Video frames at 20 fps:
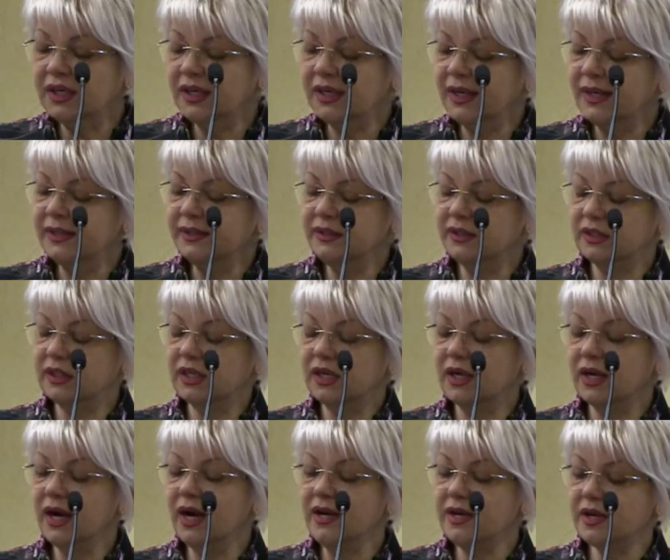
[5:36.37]
had
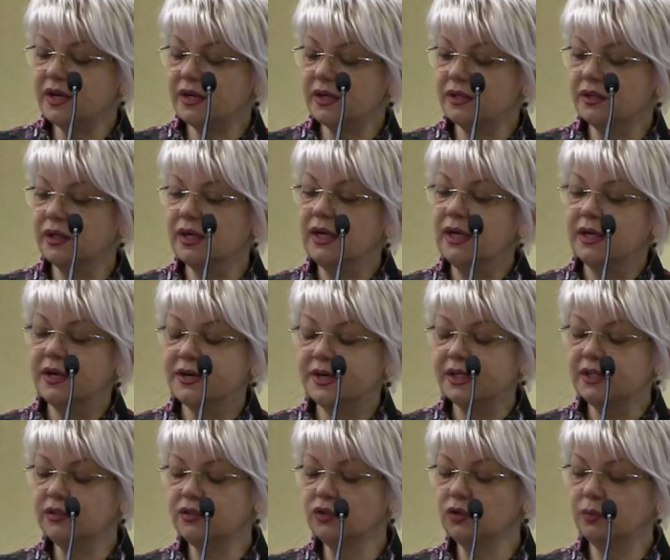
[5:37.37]
higher
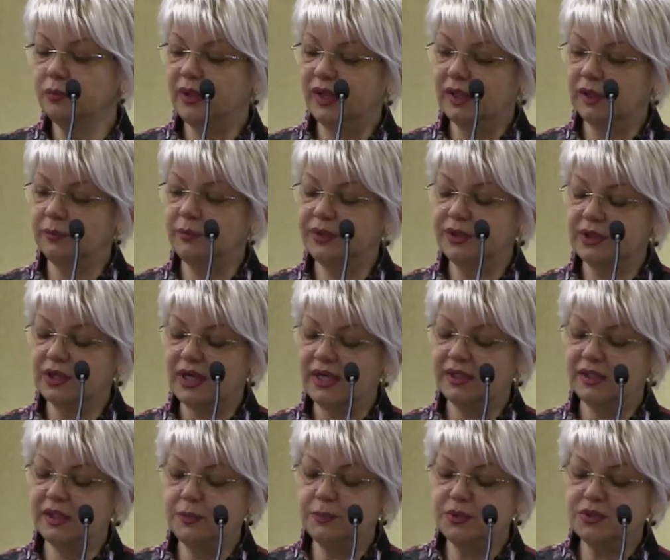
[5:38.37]
retrobulbar
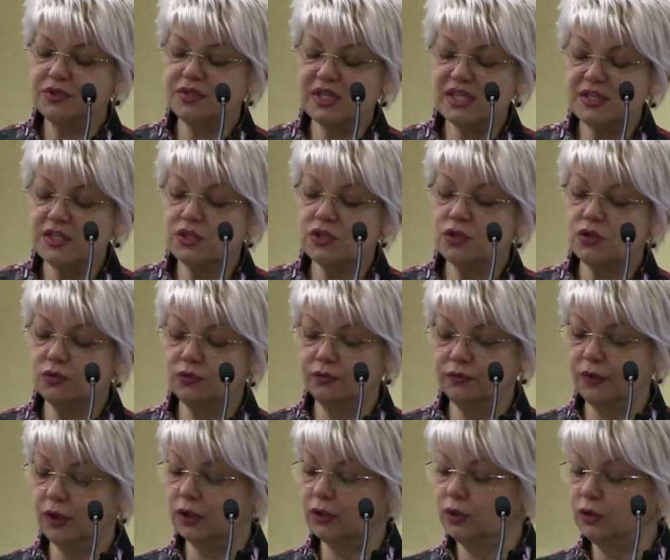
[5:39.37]
adipose tissue
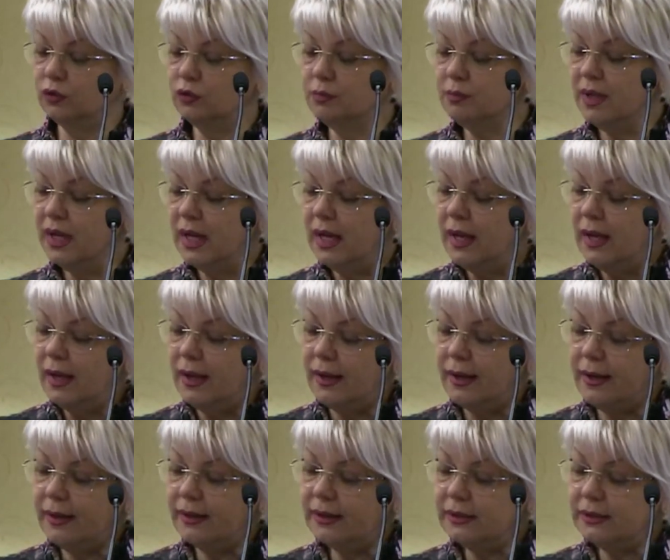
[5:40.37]
volume
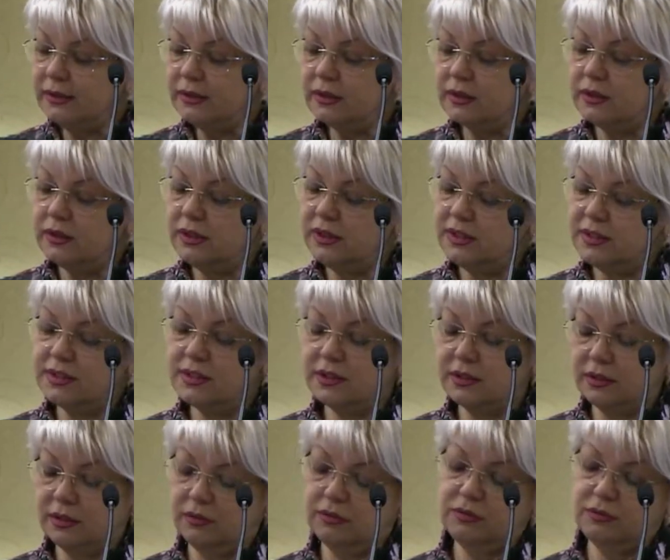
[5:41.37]
and it's
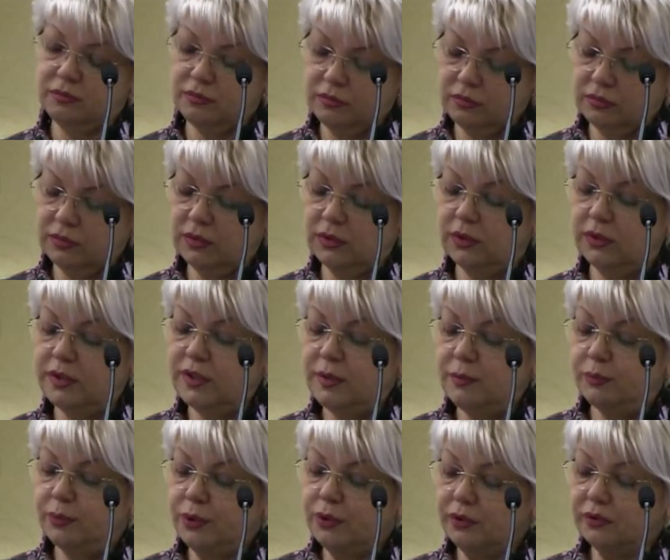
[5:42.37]
uh, uh,
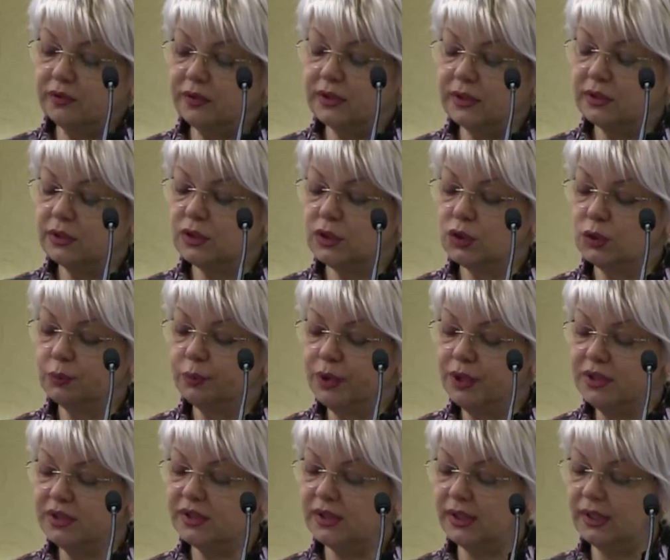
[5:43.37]
important to
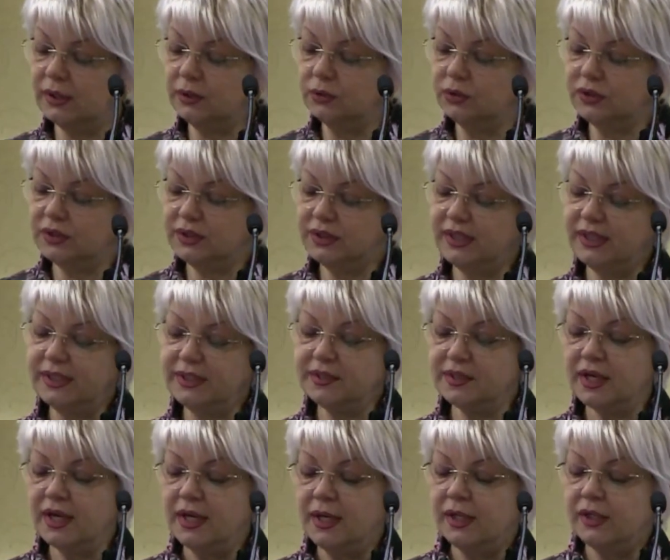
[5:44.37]
point out
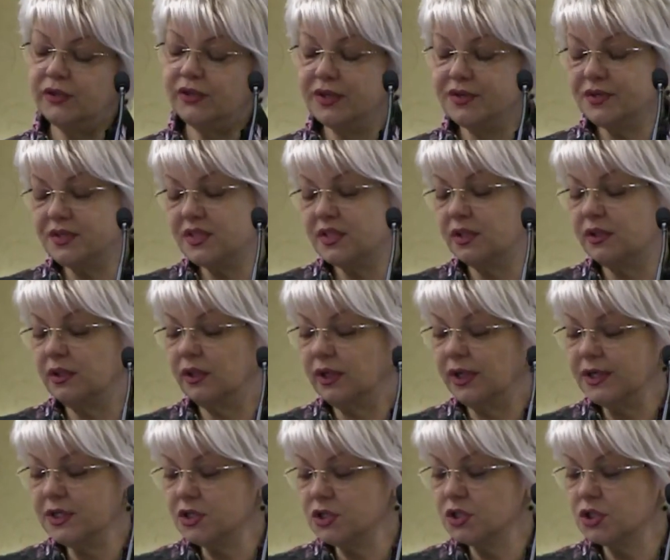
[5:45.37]
that there is a
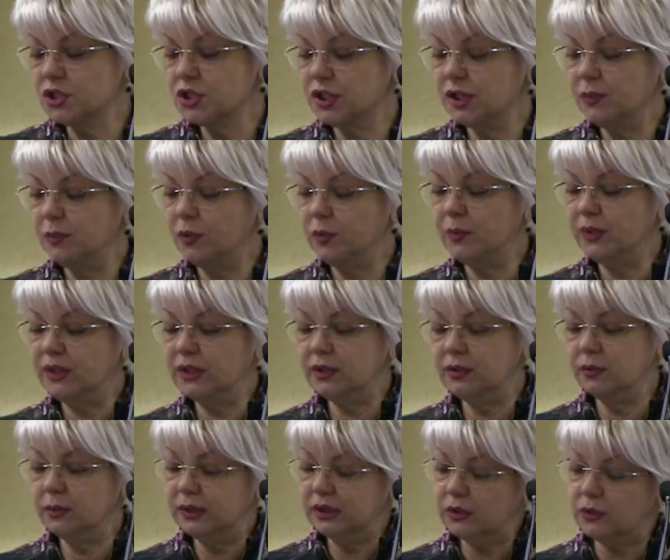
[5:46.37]
relationship be
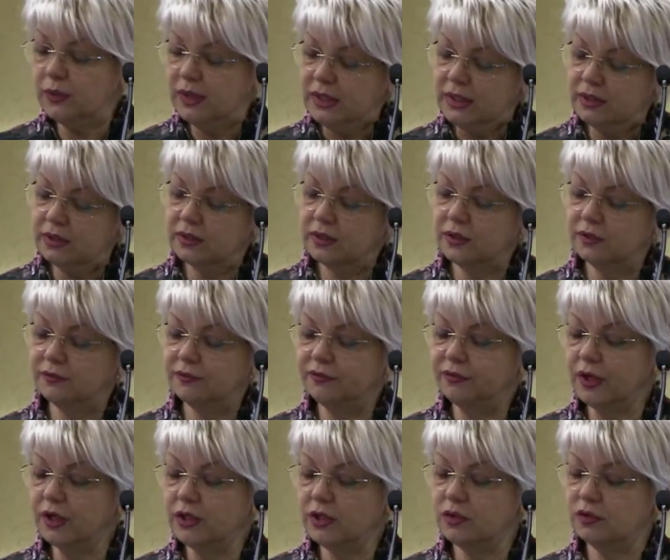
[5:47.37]
between the
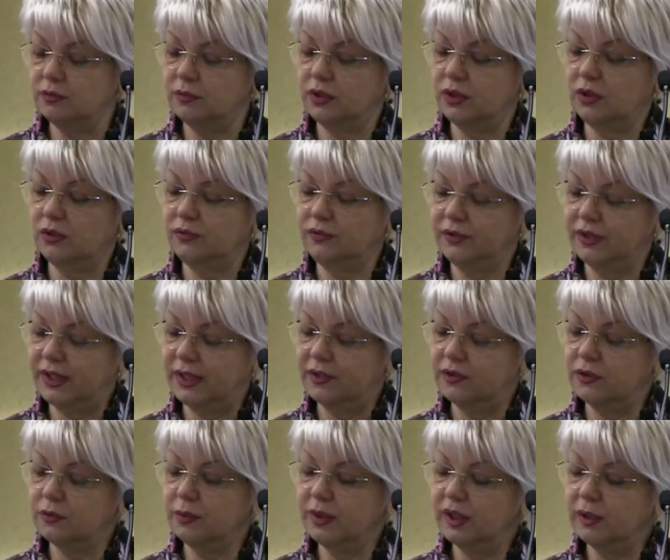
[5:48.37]
volume of
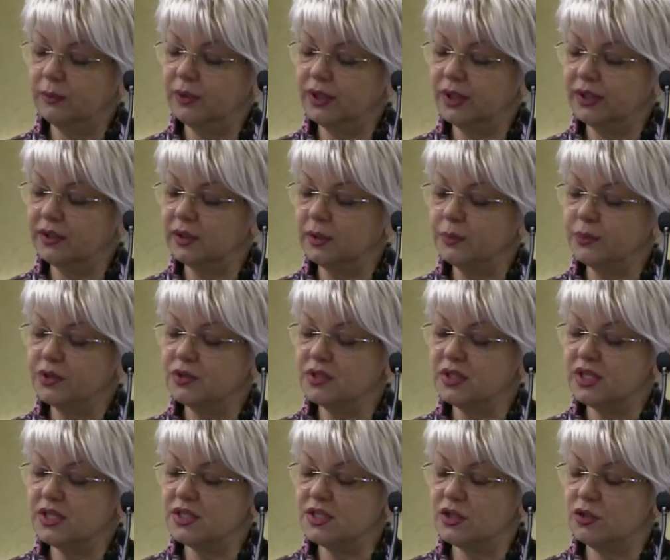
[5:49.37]
retrobulbar adipose
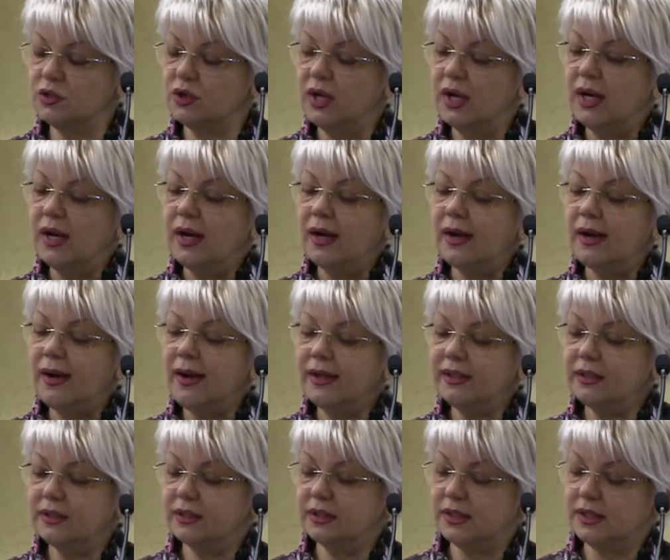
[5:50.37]
tissue
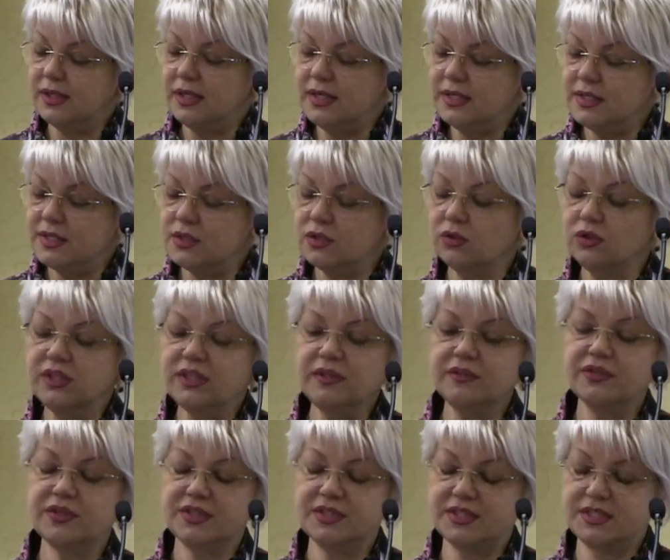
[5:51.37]
and the
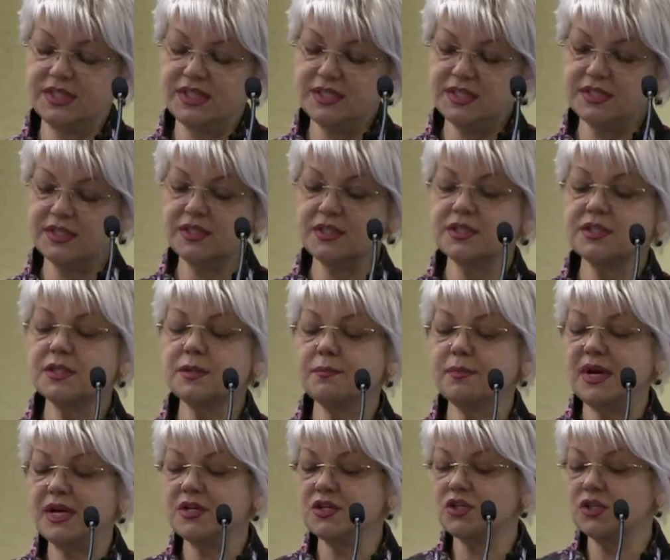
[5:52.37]
insulin resistance
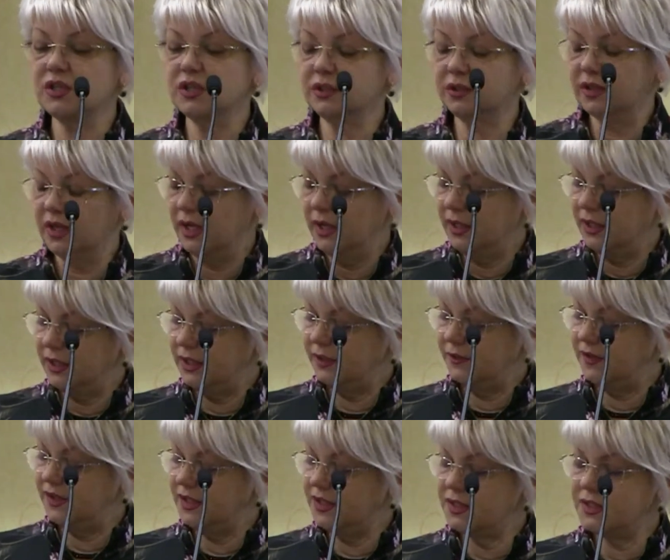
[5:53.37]
measured
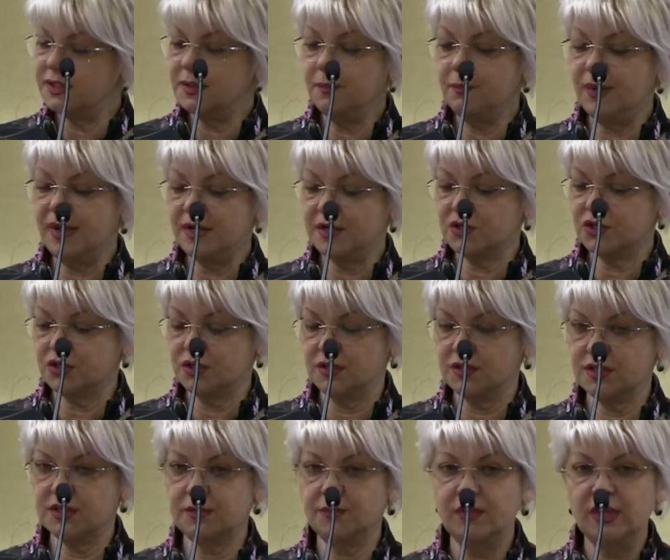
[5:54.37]
in these
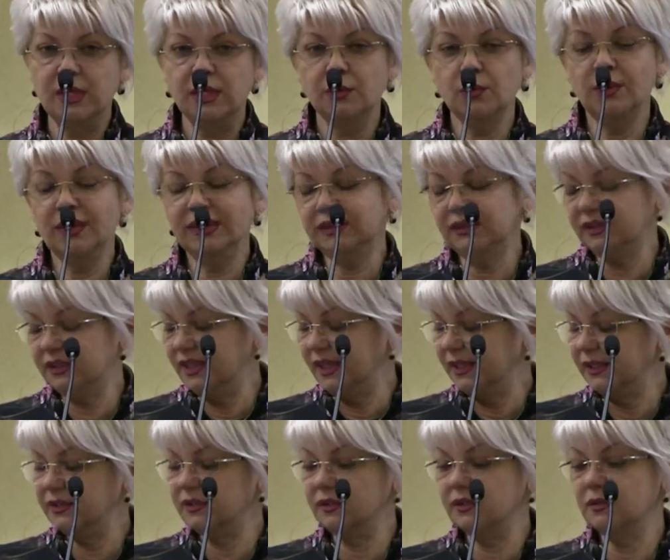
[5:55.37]
patients. What
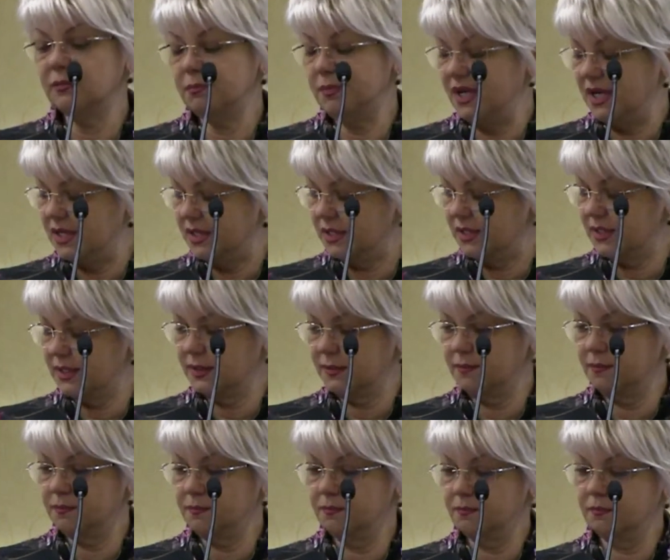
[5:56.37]
that means?
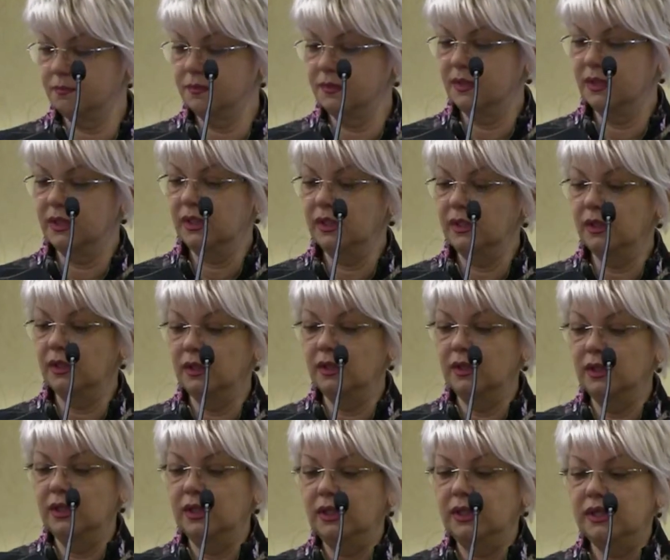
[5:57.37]

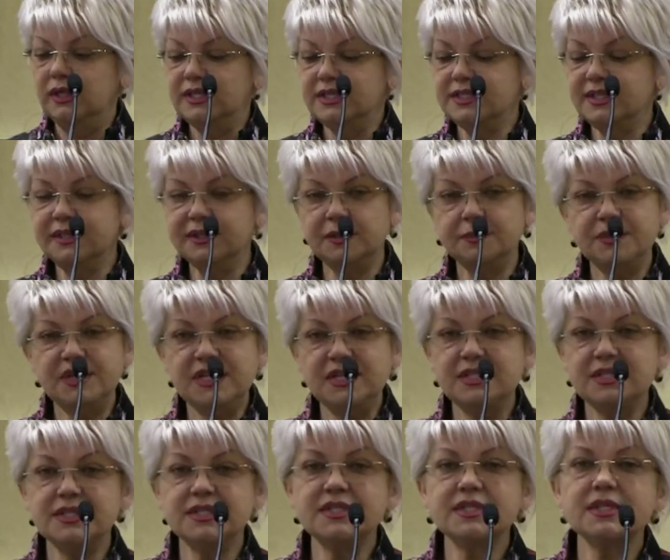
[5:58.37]
Is that
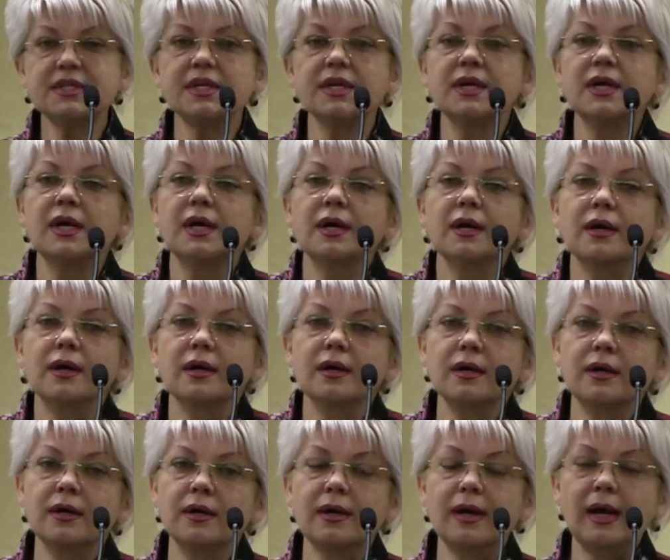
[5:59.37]
means,
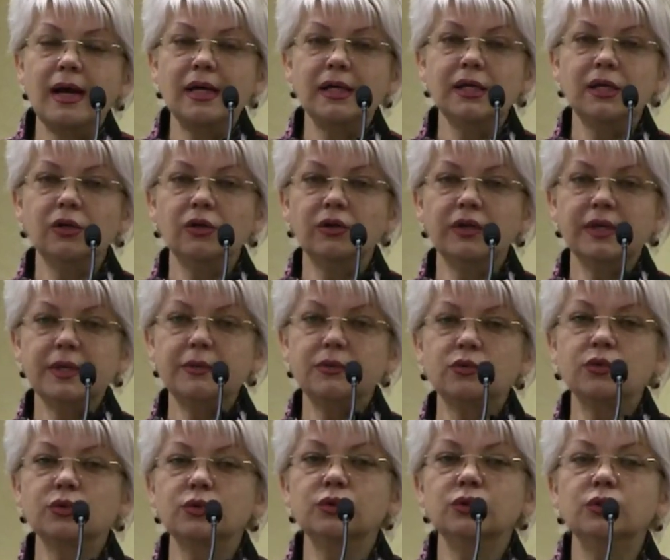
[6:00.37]
uh,
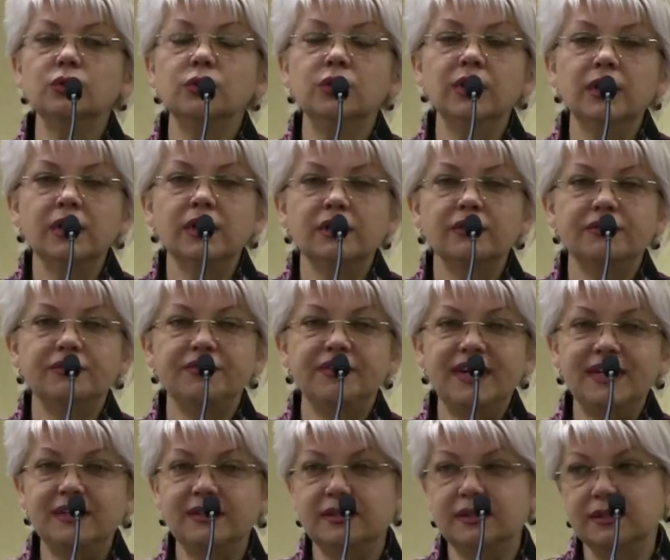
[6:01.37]
analogly to
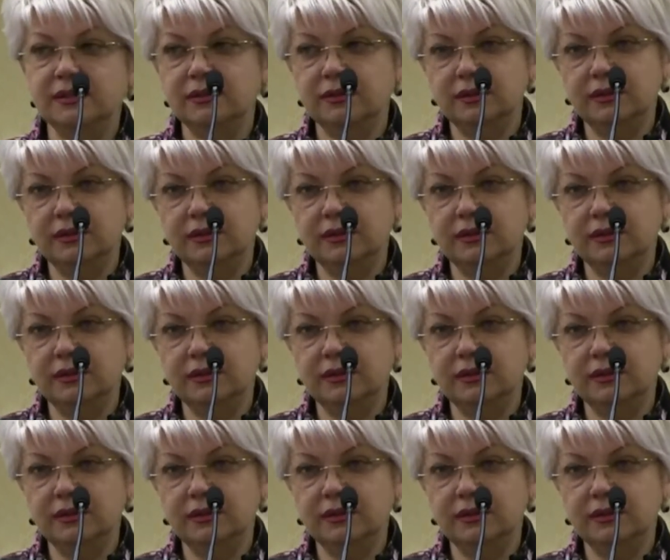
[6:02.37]
fat